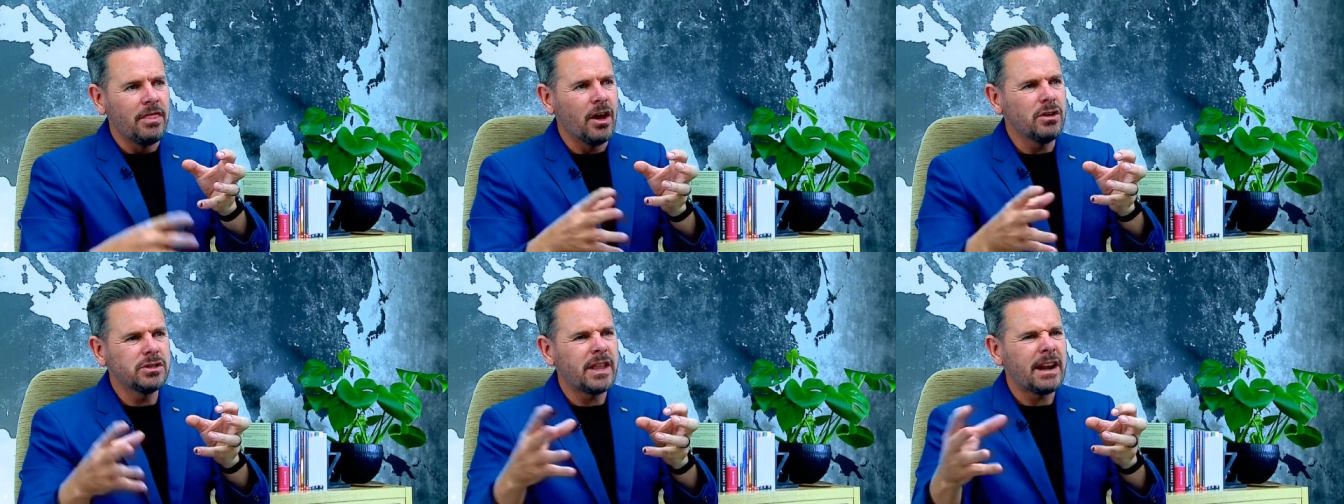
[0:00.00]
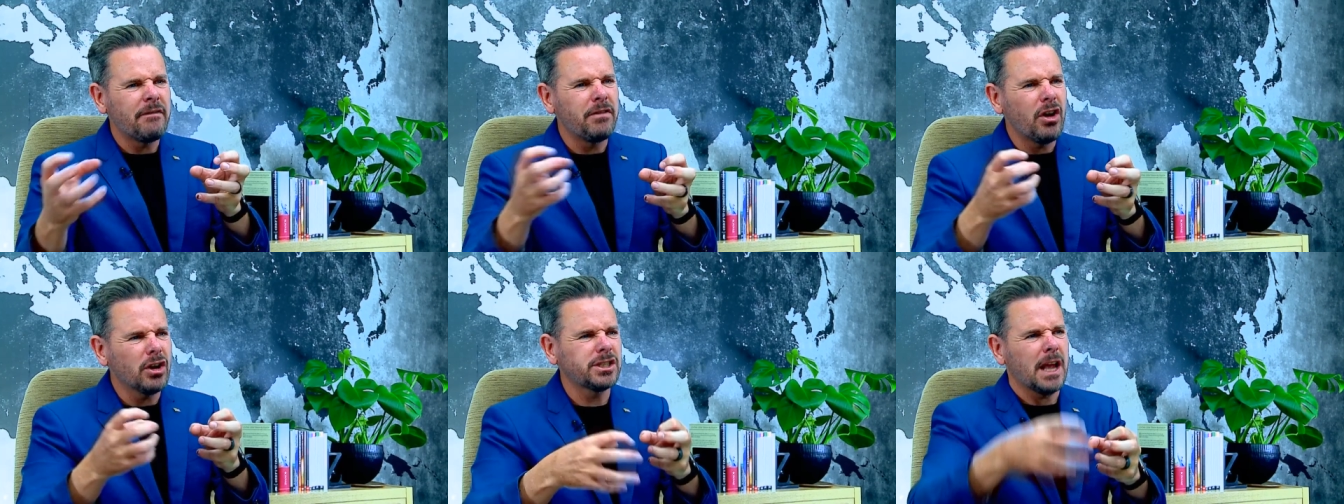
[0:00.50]
those that
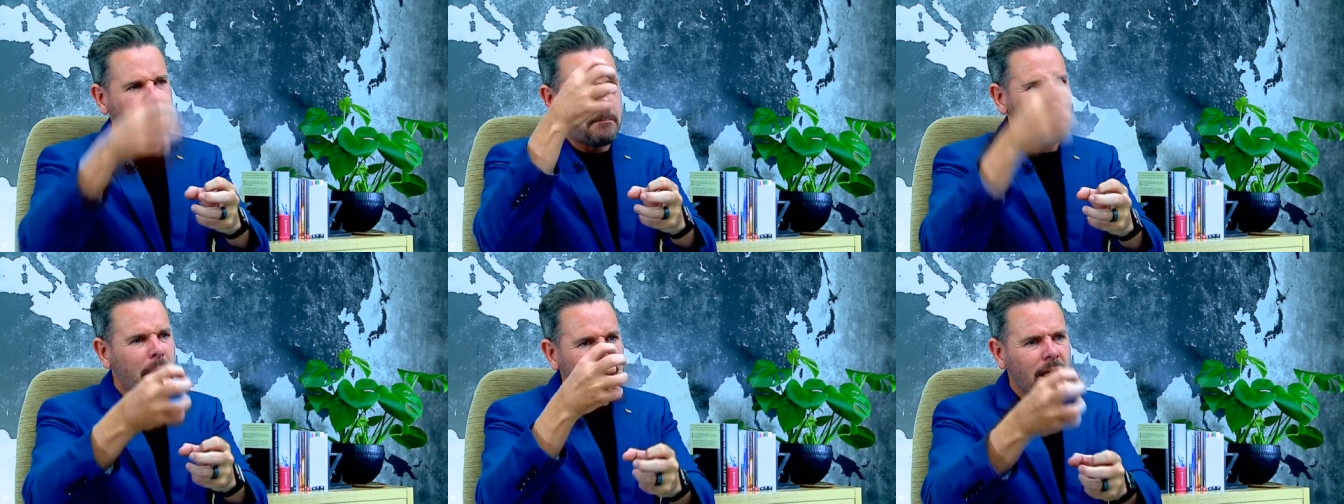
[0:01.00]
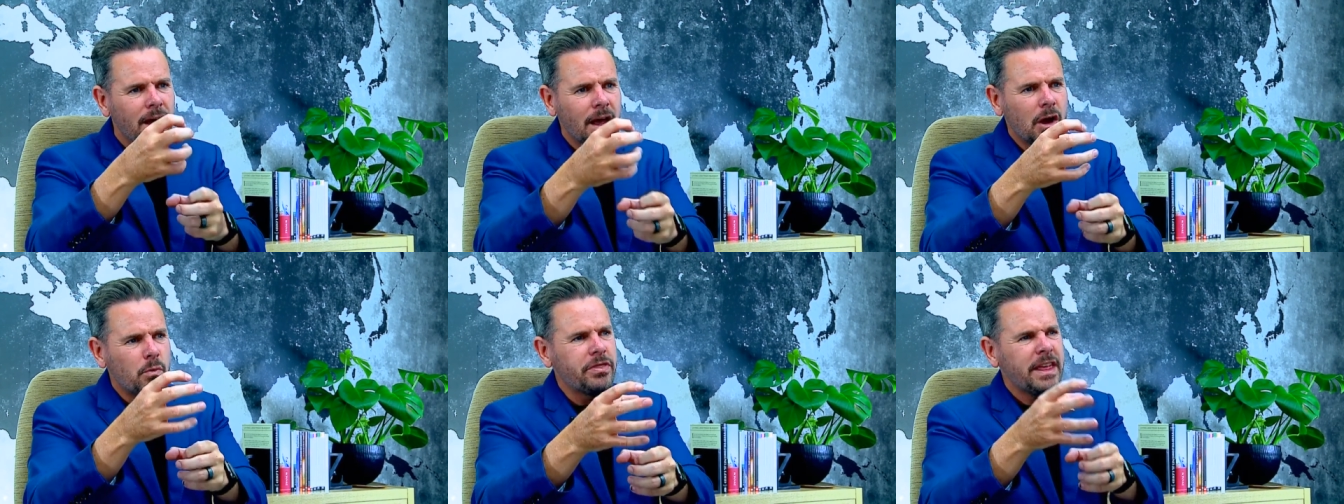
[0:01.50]
have lost a pillar
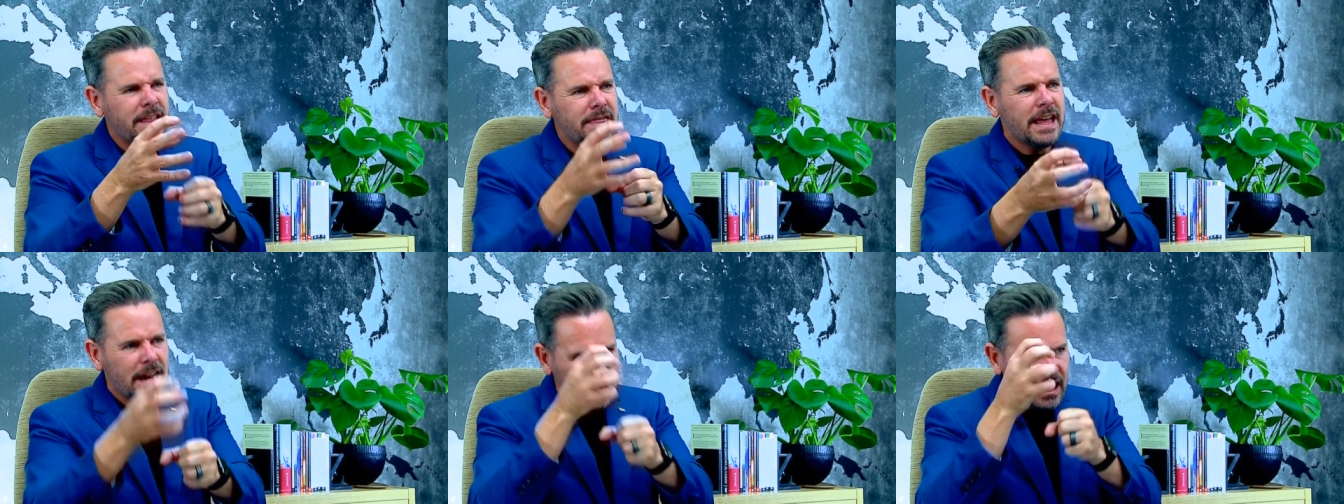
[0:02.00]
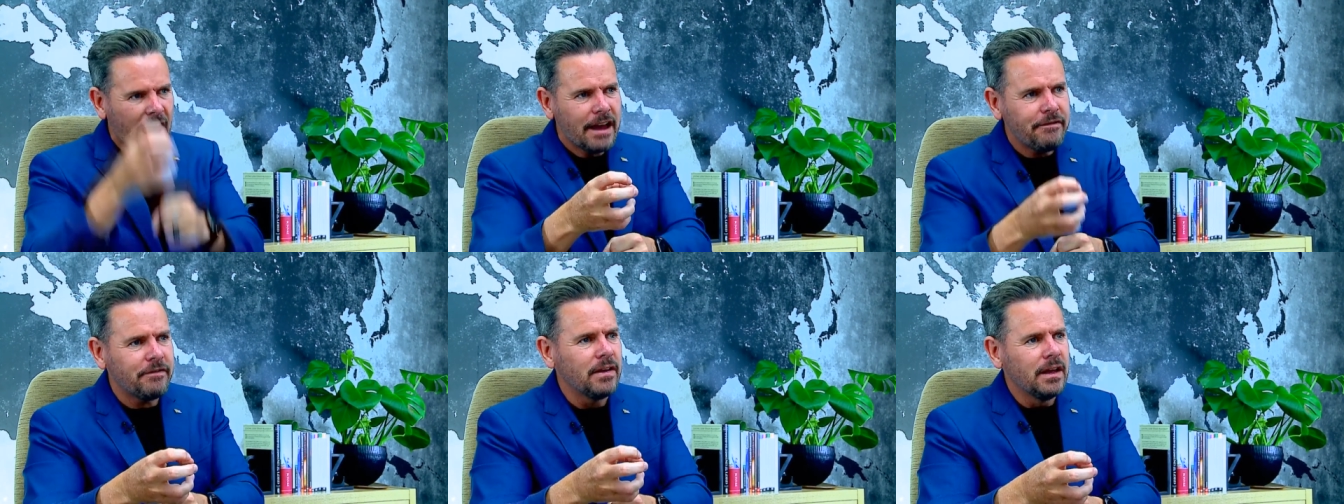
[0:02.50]
within their
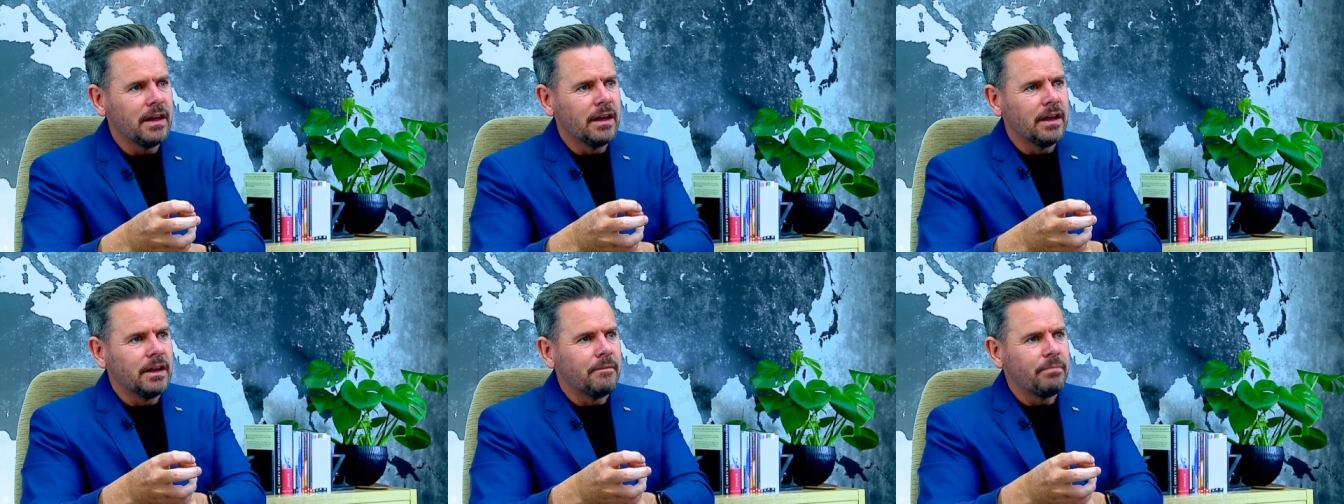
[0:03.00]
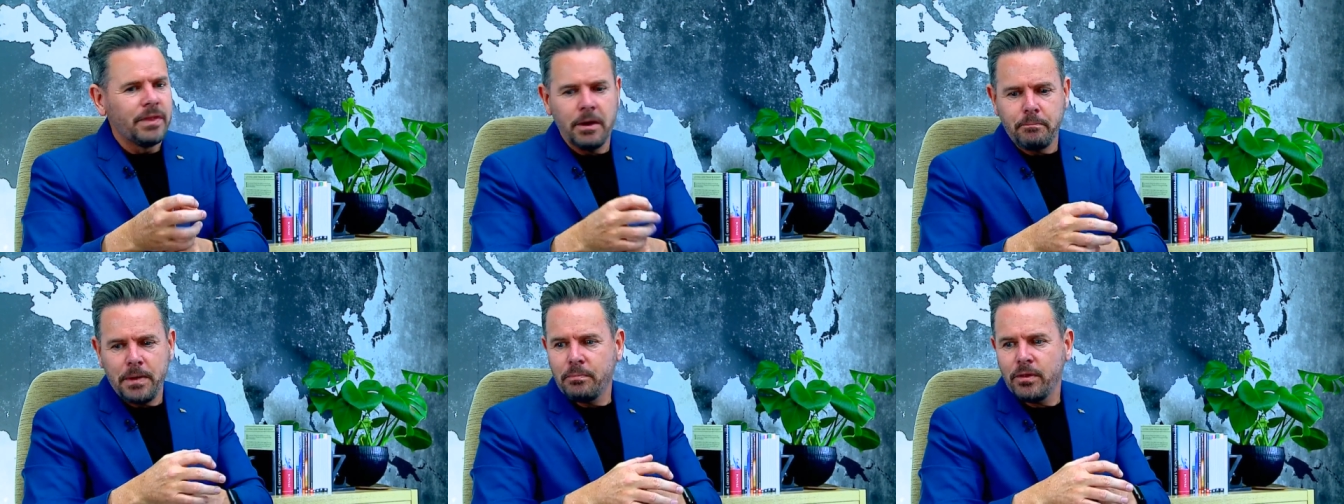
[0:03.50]
life.
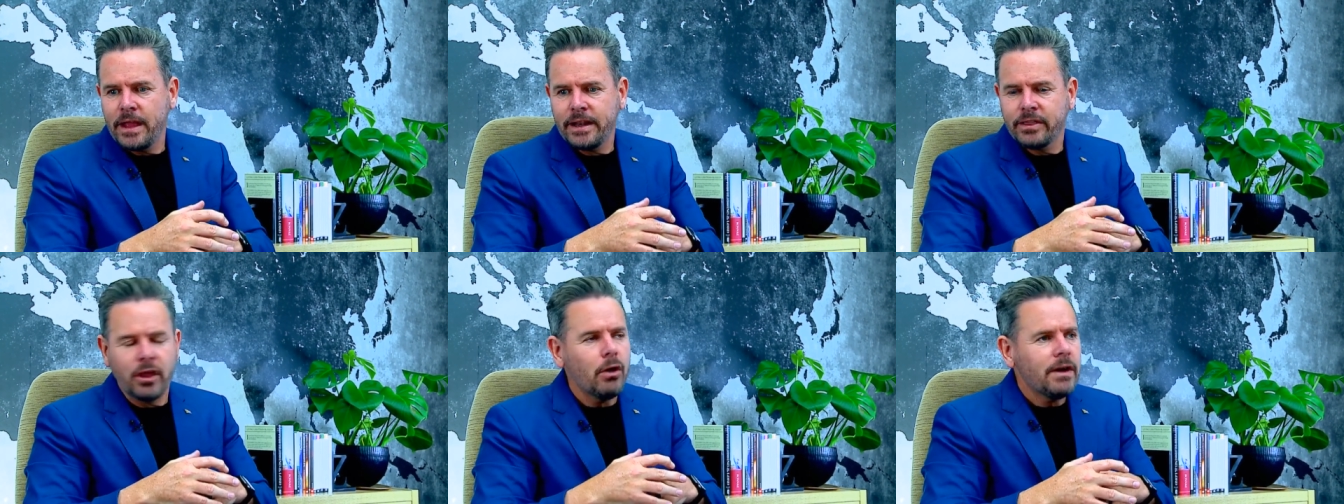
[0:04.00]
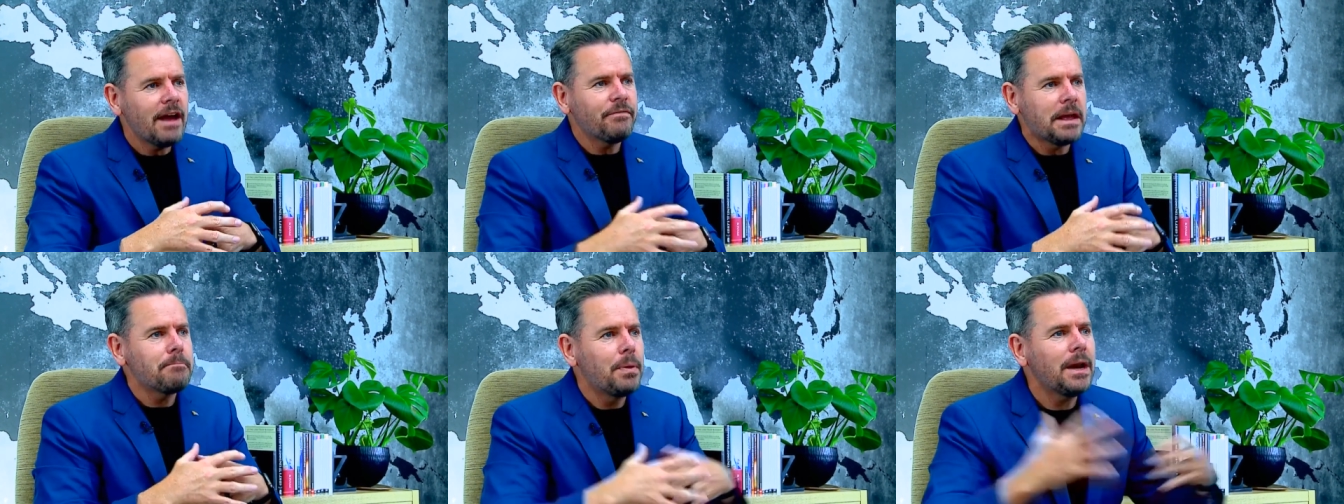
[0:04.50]
There are people that don't
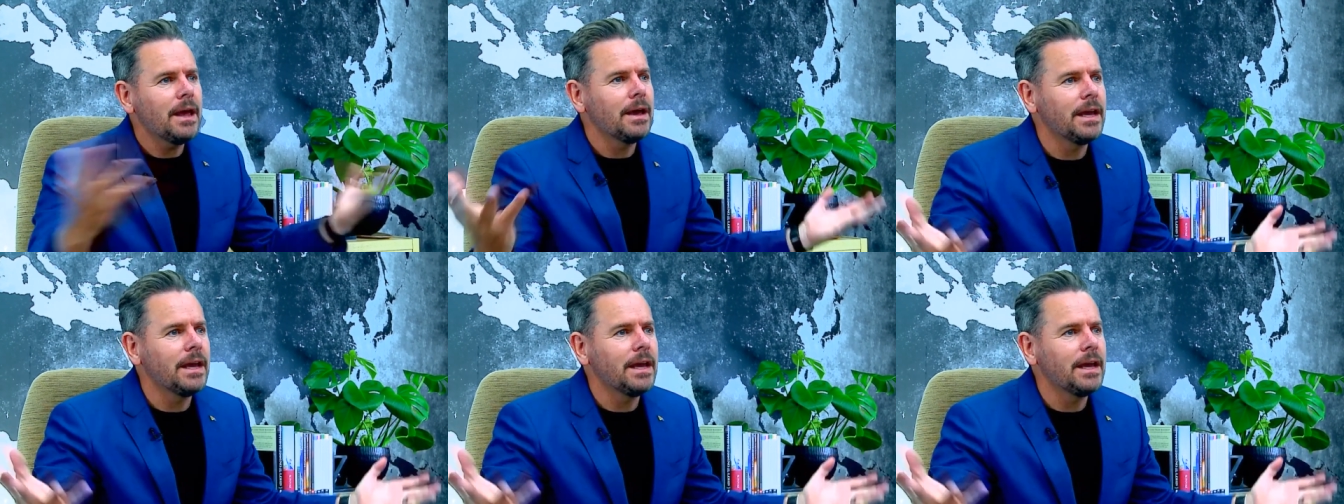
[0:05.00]
have that pillar